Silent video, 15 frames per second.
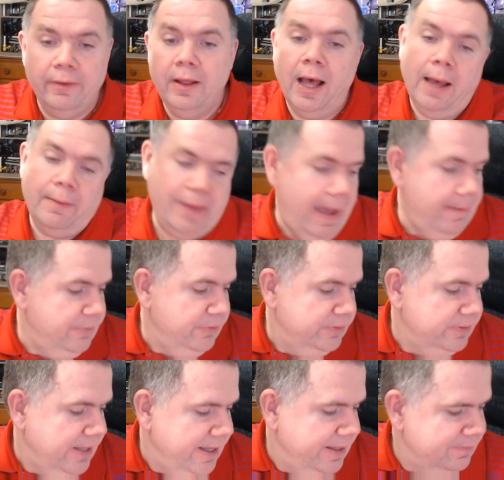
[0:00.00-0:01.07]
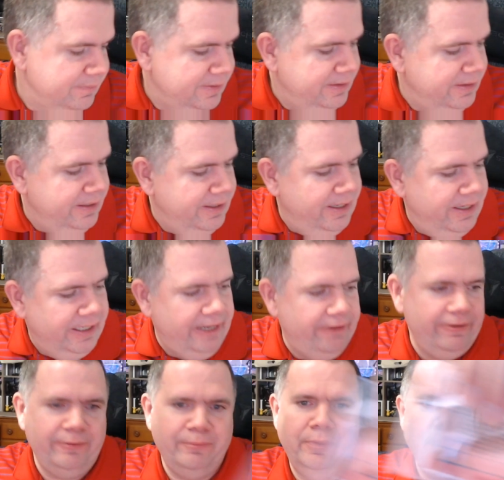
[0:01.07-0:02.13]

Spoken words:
I'm happy with that. And even put